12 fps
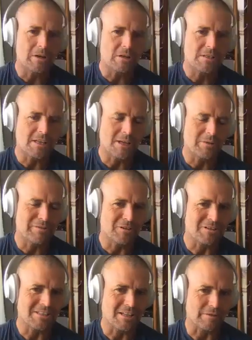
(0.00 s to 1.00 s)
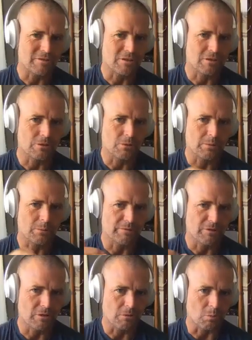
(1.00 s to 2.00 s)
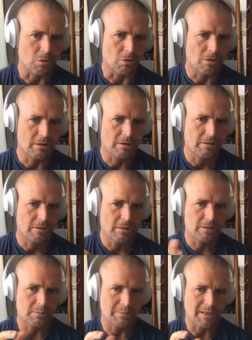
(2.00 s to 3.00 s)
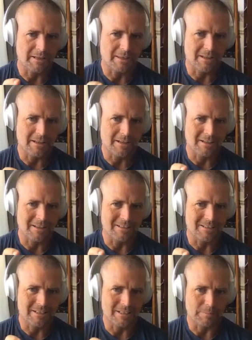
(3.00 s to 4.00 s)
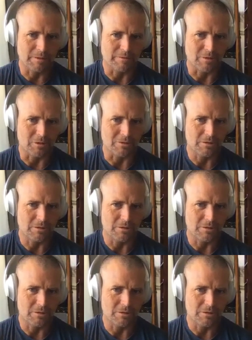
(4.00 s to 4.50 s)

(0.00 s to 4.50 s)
you say we've got stuff to do when we've got to walk, explain that deeper for